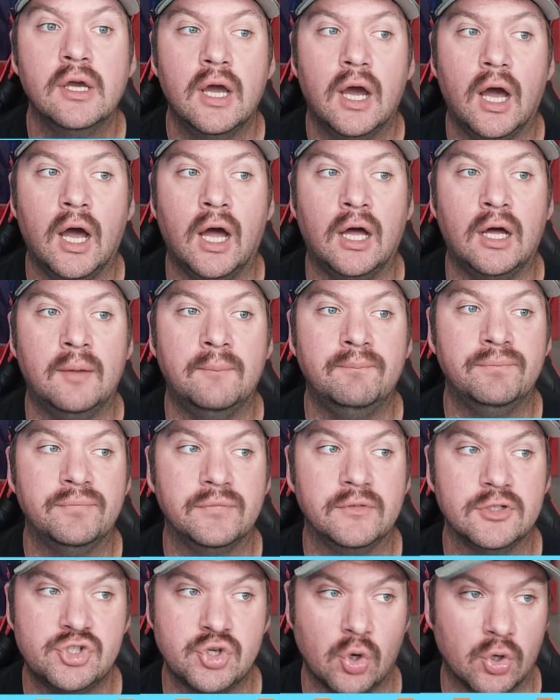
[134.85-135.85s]

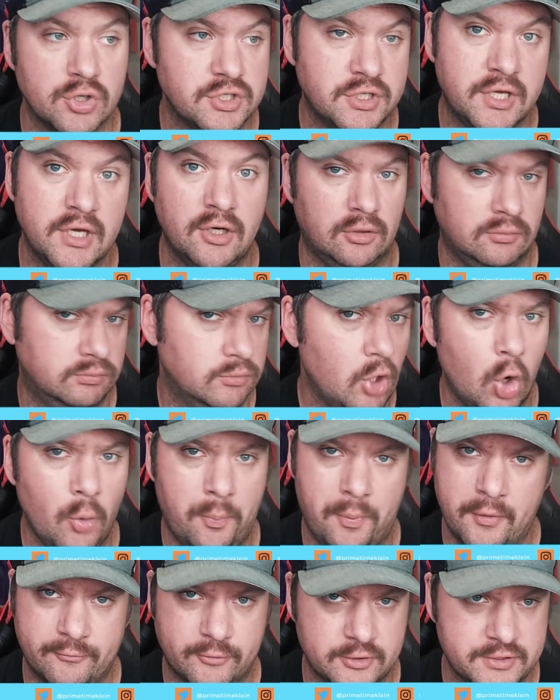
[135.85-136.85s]
Um, George Kittle,
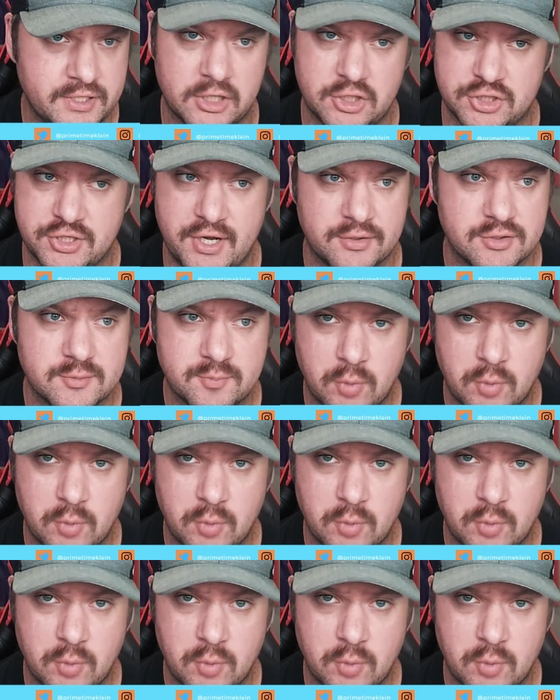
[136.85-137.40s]
open for touchdowns.